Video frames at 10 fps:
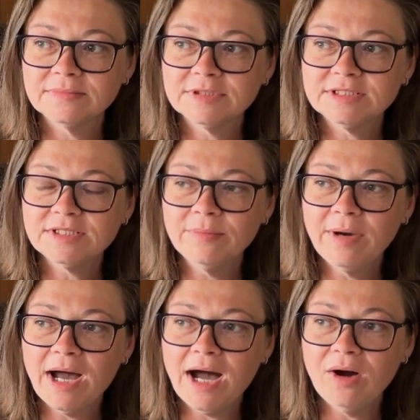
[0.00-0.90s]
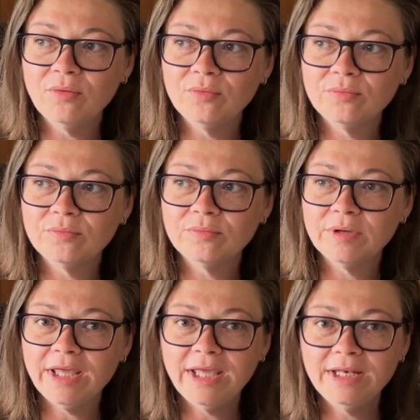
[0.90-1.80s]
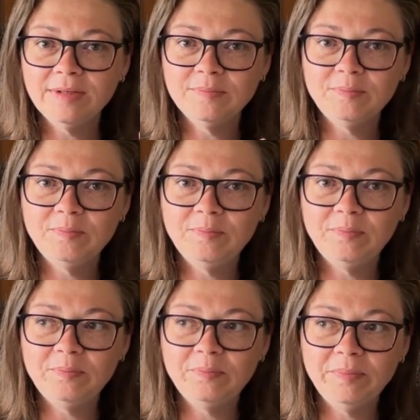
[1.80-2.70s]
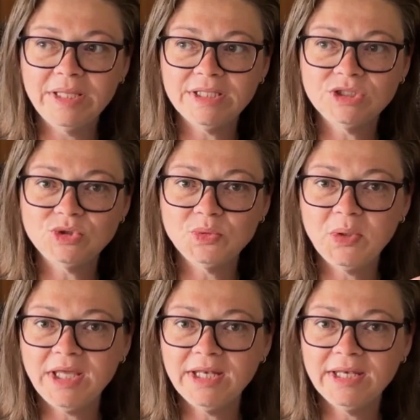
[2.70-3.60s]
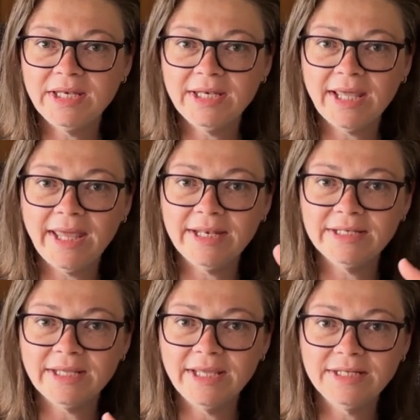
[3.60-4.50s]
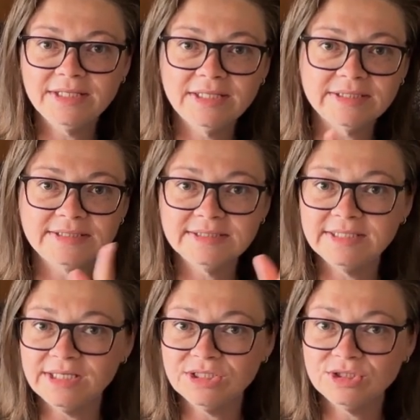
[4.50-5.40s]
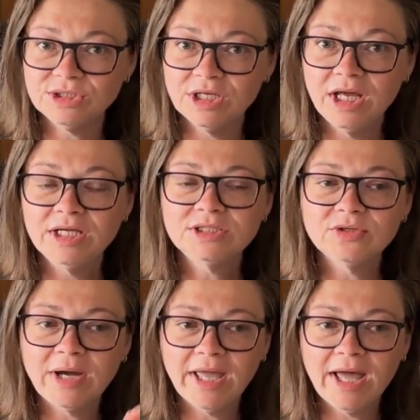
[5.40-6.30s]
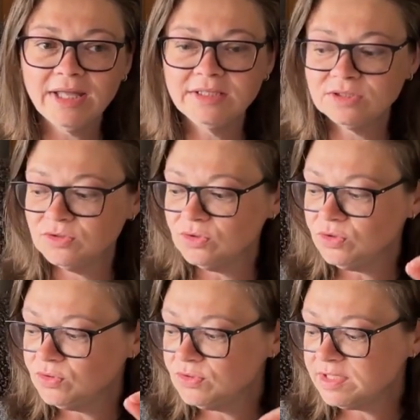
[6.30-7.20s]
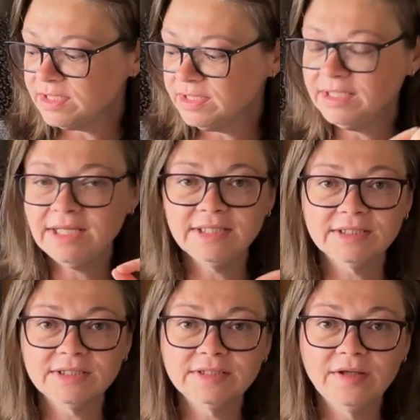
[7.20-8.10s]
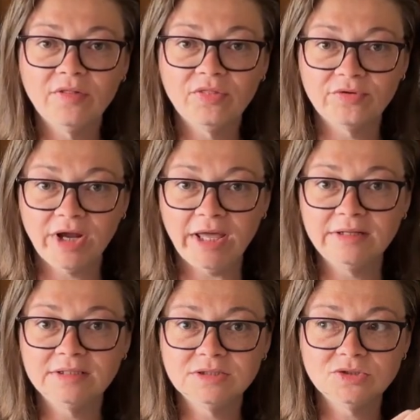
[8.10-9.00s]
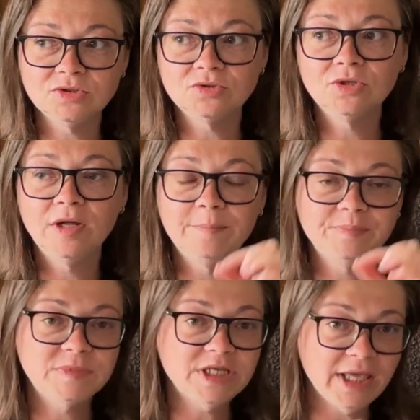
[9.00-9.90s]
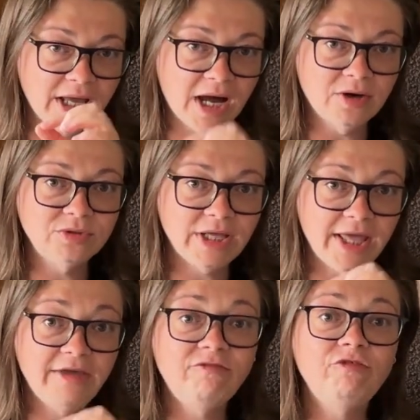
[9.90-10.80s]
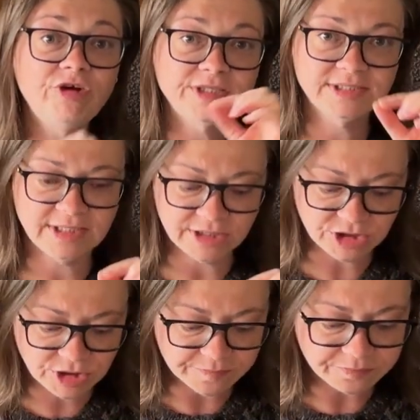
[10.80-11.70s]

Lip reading: somehow in between and in the stitch, so I had to use a needle thread to take out every stitch.